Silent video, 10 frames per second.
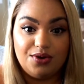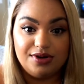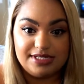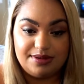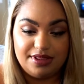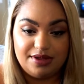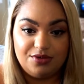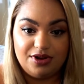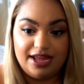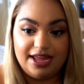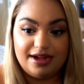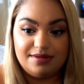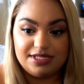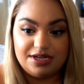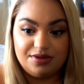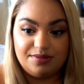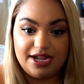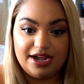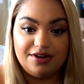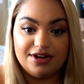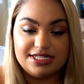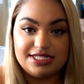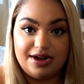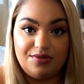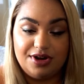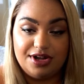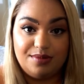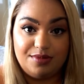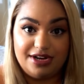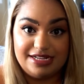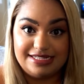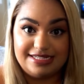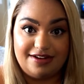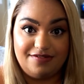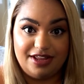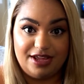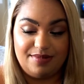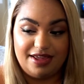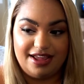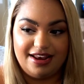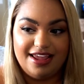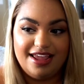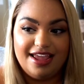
Or some of them were like, I'm done with my hours, I want to come on as staff and get paid.